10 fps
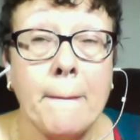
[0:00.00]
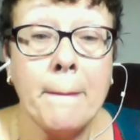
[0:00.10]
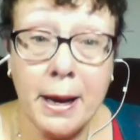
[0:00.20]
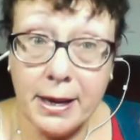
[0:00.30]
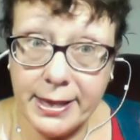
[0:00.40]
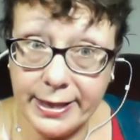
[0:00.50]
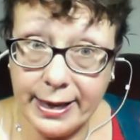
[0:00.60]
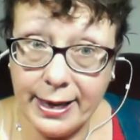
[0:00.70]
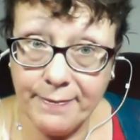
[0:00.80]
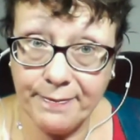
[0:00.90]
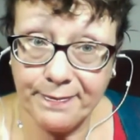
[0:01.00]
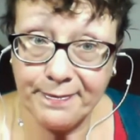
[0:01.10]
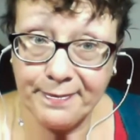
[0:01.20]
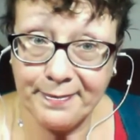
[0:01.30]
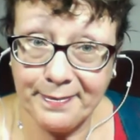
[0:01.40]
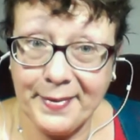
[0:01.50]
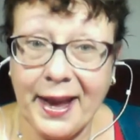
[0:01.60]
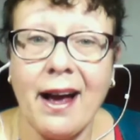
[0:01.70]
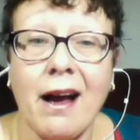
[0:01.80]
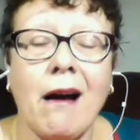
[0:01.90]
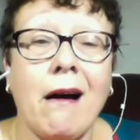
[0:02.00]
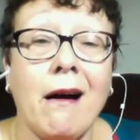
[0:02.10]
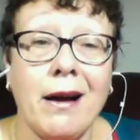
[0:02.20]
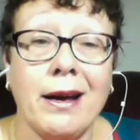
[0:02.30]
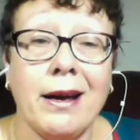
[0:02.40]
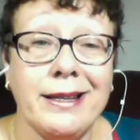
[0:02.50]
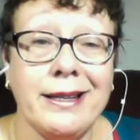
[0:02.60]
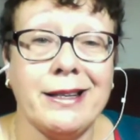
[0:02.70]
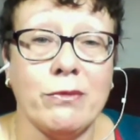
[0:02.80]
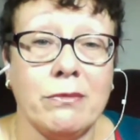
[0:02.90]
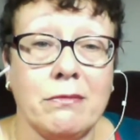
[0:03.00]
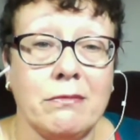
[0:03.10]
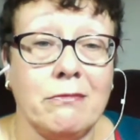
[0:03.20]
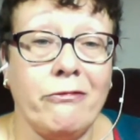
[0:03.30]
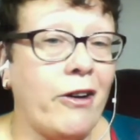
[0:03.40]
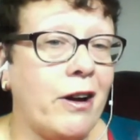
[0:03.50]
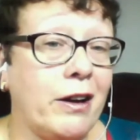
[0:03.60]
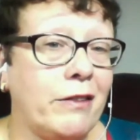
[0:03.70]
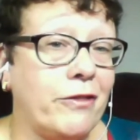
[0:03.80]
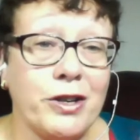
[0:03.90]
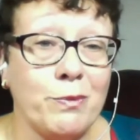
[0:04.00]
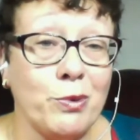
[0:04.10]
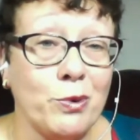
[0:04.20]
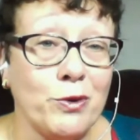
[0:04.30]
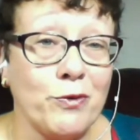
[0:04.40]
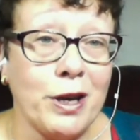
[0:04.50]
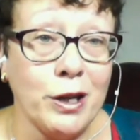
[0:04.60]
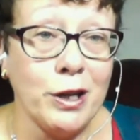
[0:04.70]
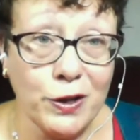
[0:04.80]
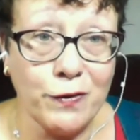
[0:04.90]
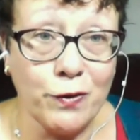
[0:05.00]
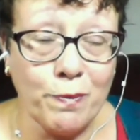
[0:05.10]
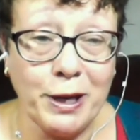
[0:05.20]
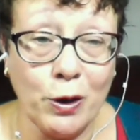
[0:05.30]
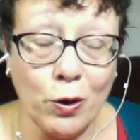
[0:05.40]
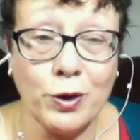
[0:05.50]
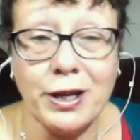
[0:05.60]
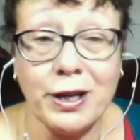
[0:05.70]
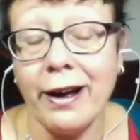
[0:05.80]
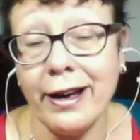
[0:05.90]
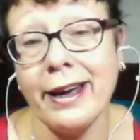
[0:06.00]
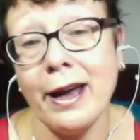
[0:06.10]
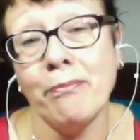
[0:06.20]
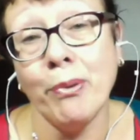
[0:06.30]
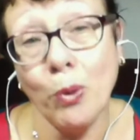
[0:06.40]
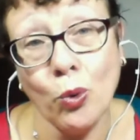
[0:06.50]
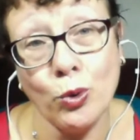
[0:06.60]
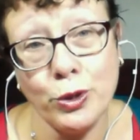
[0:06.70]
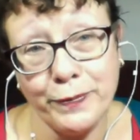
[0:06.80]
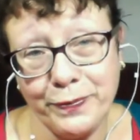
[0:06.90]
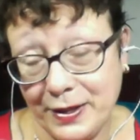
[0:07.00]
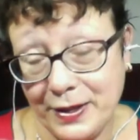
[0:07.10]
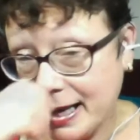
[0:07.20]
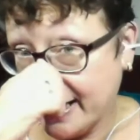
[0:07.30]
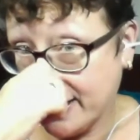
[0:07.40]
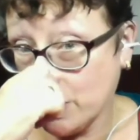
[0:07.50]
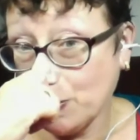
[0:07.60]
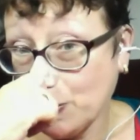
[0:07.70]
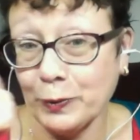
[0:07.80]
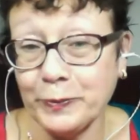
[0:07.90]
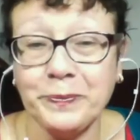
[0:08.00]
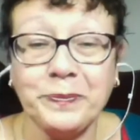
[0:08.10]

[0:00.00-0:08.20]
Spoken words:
Personally, I don't find vision boards very useful because I get bored. It takes too long.